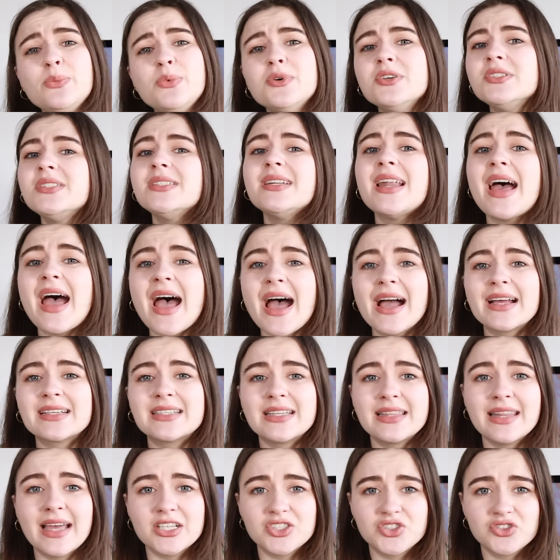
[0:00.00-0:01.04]
wasn't
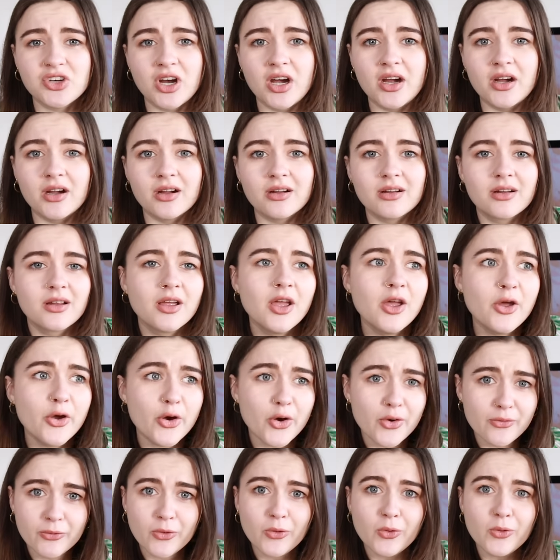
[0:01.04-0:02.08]
acting that drunk.
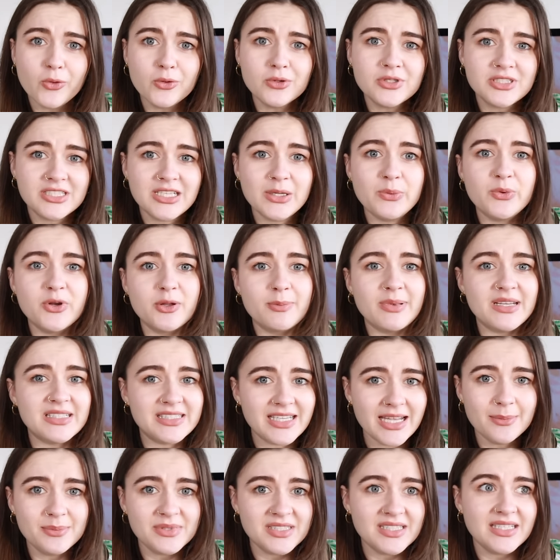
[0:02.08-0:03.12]
Of course, she would have been
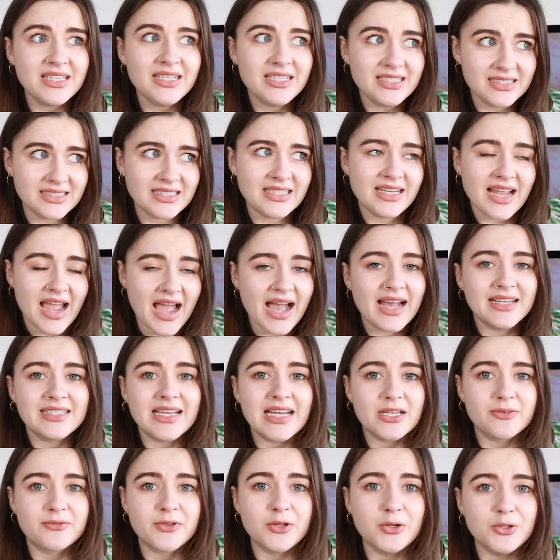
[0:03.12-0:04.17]
tipsy, she had
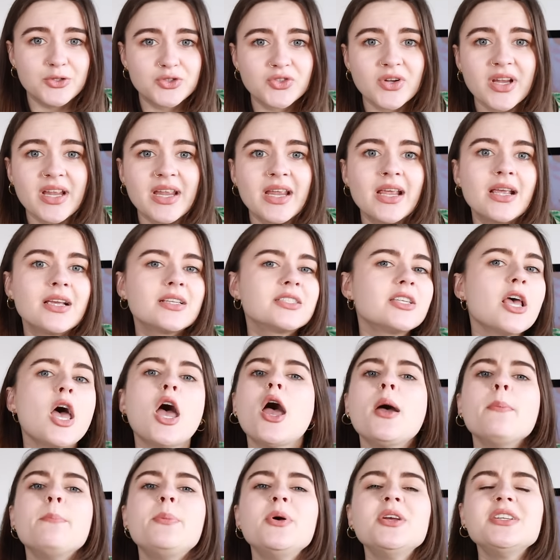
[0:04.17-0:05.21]
had a few drinks,
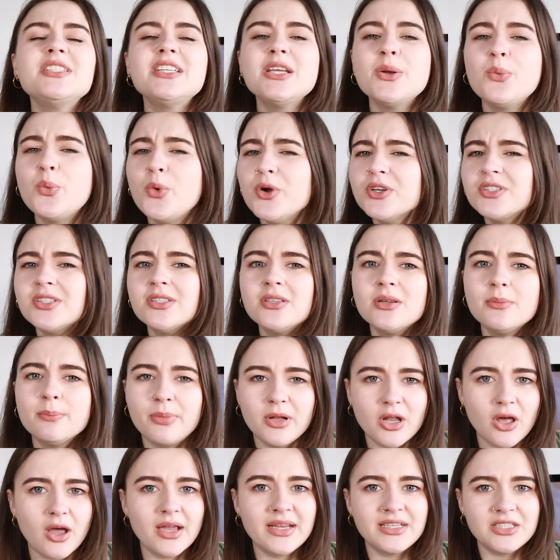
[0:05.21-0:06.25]
but she wasn't
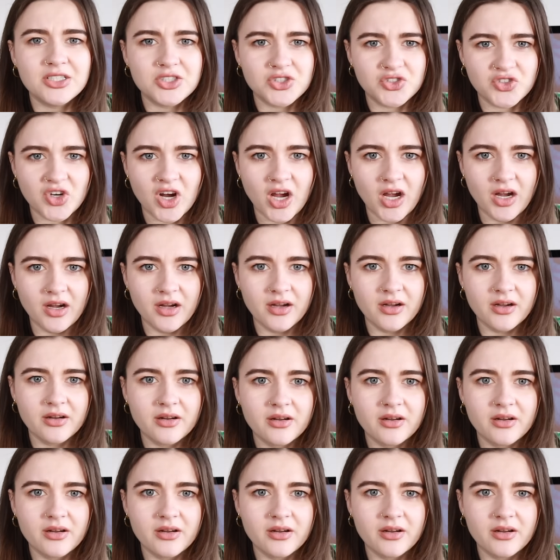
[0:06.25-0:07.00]
blind drunk.